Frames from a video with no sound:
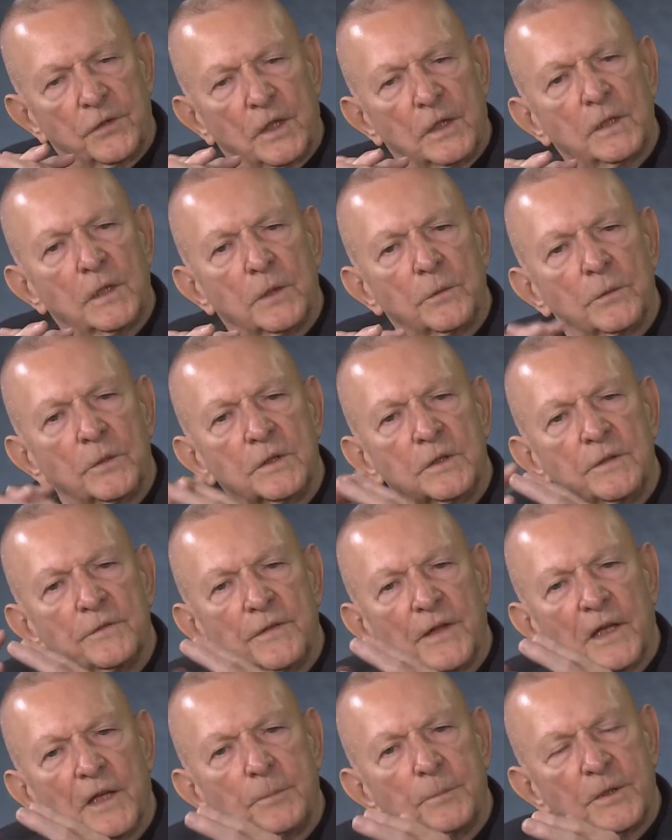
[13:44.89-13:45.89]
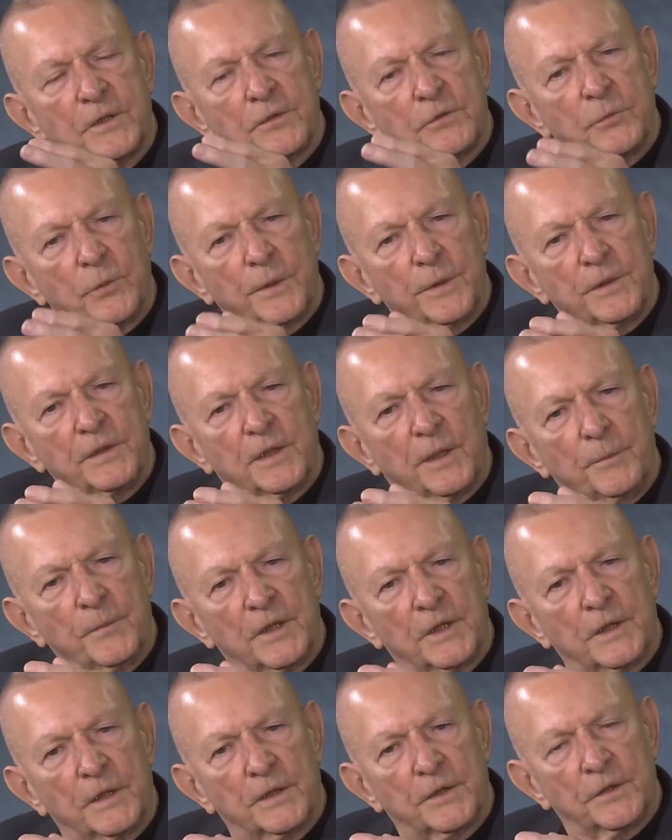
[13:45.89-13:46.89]
that they would develop because we would come
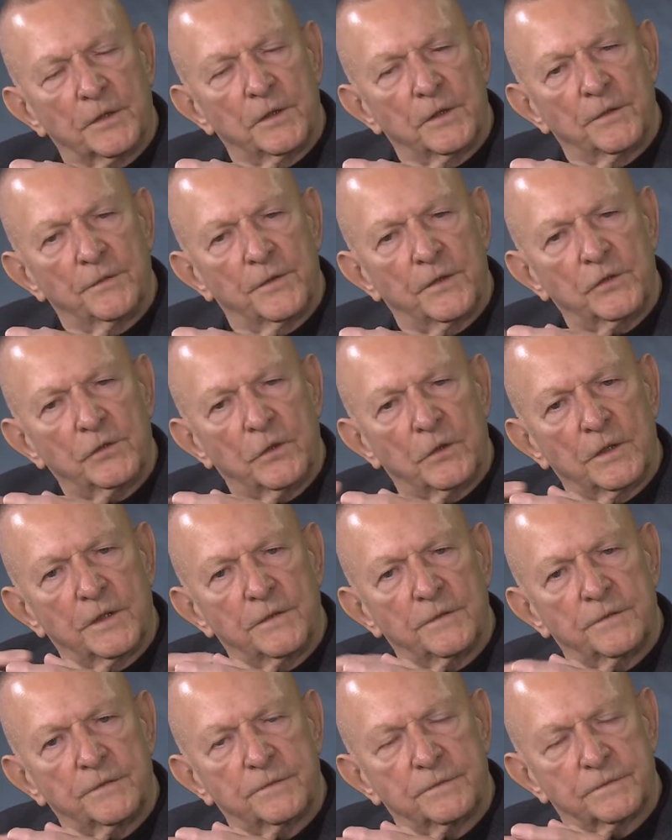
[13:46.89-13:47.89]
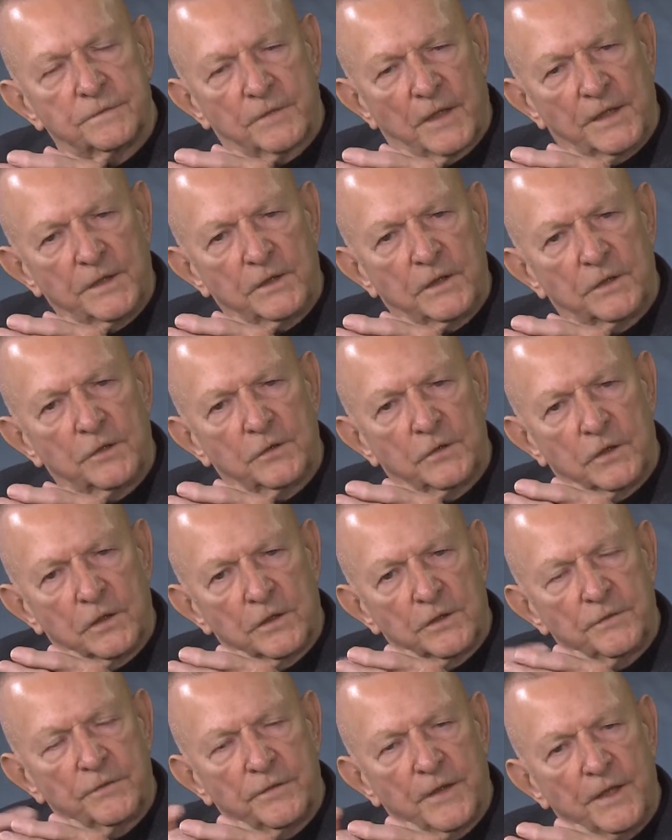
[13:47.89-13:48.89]
together individually, flight
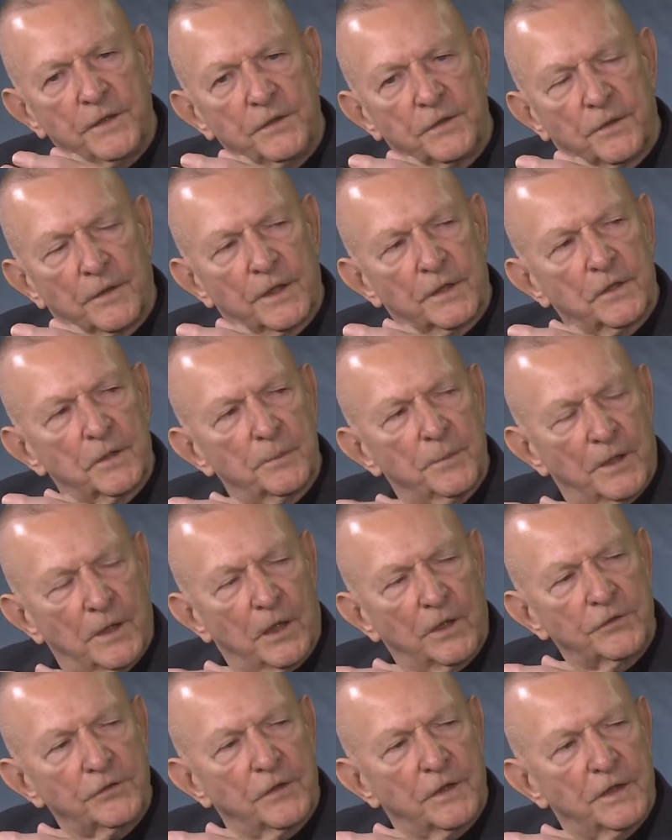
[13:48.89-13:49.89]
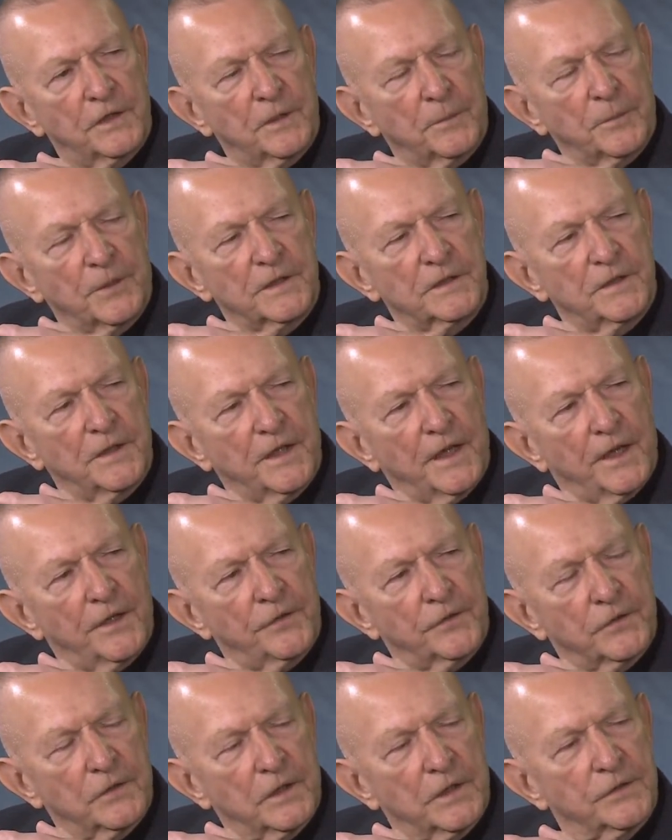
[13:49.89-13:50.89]
controller, flight director, but I also had to bring the
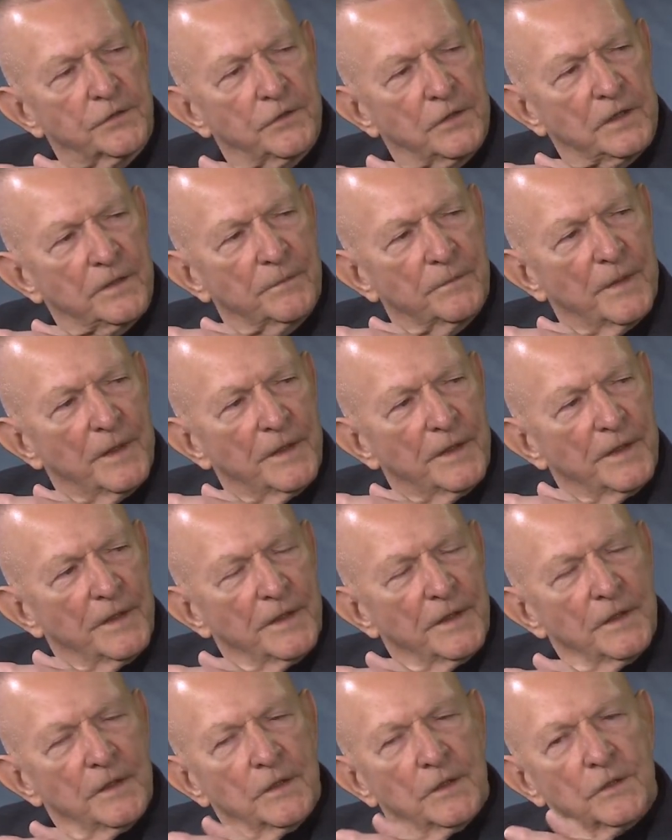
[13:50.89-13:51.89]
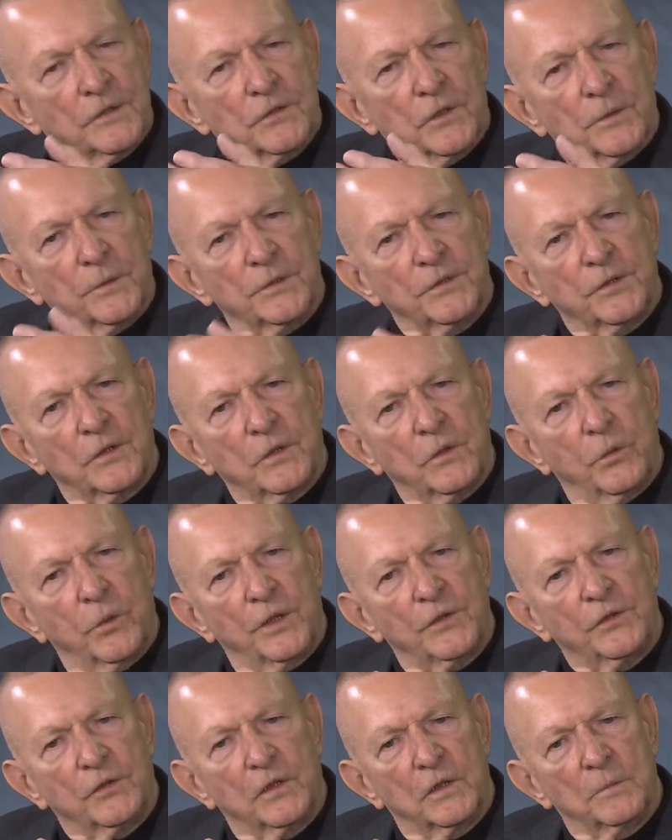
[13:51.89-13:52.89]
astronauts in. So it was a
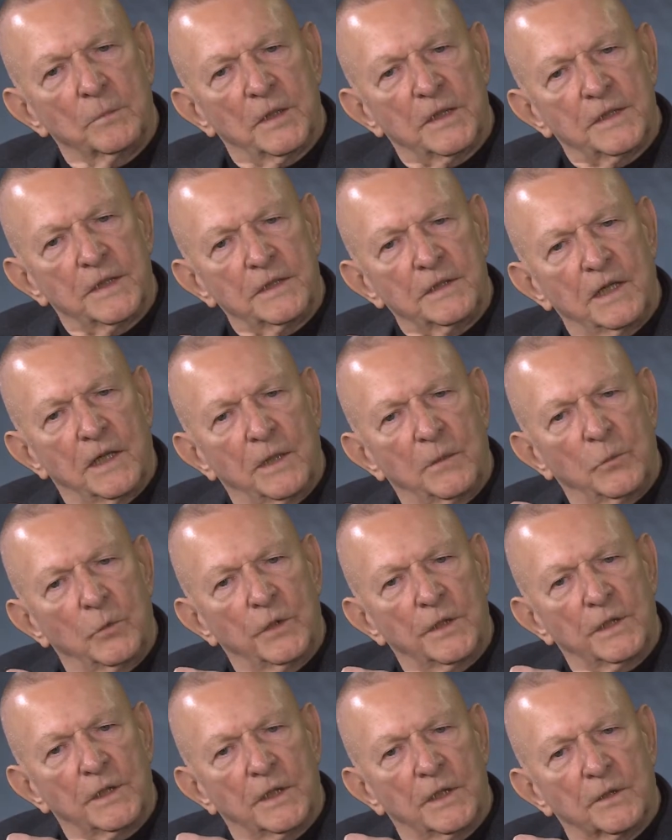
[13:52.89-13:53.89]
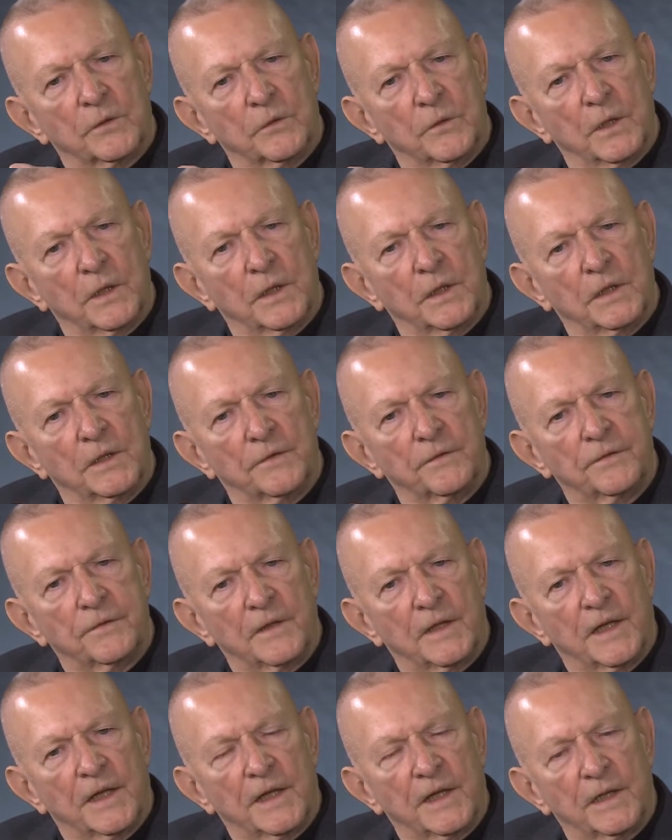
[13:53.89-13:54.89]
question by the time we got ready to
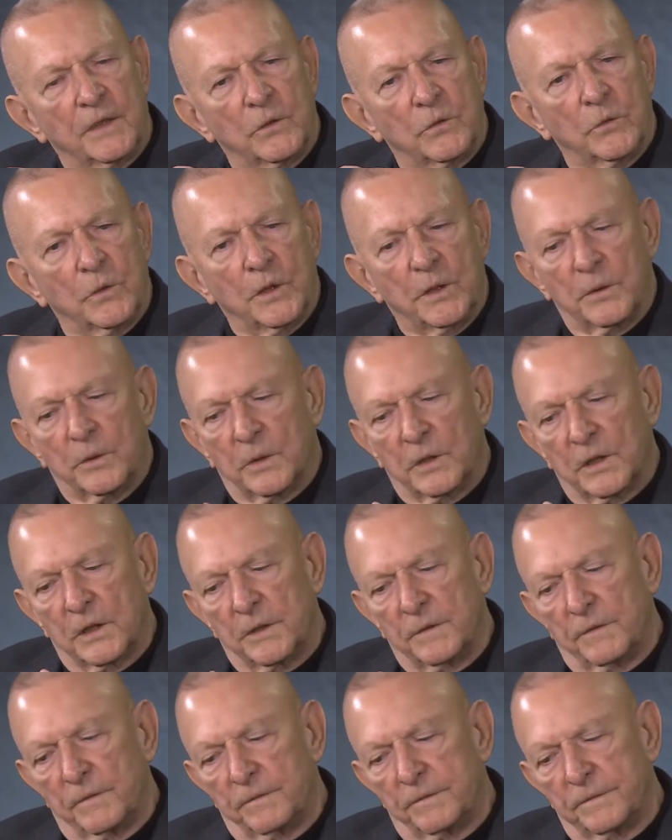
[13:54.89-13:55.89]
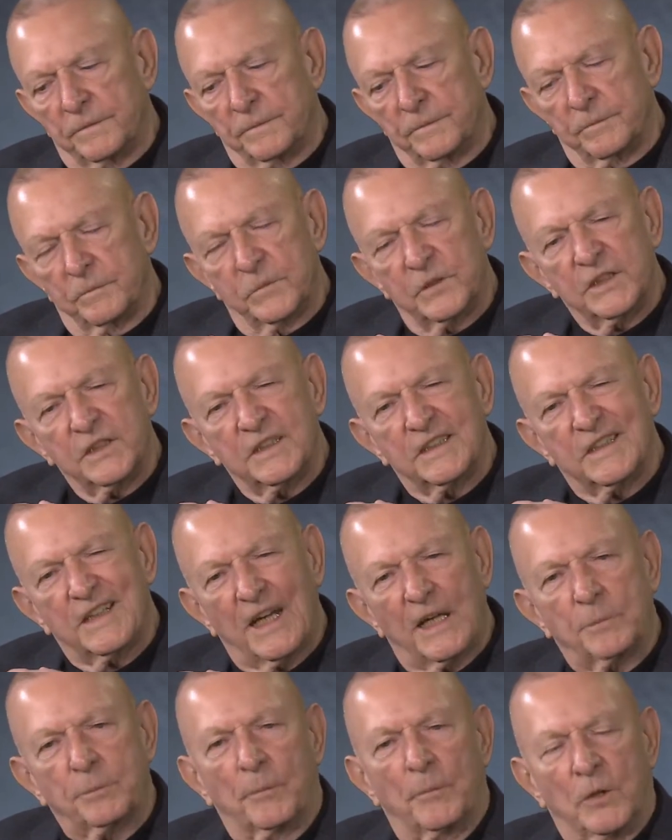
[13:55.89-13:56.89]
fly, we were
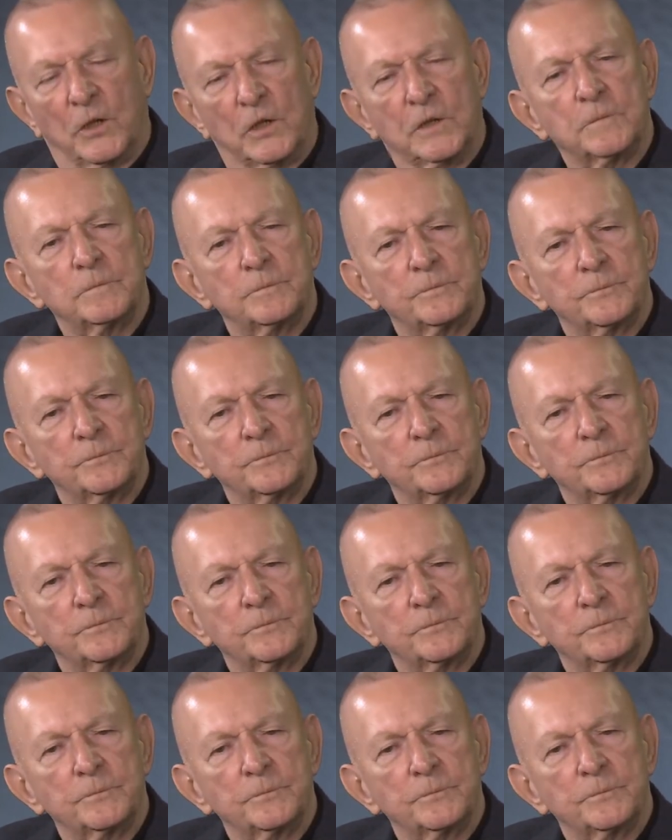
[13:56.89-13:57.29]
capable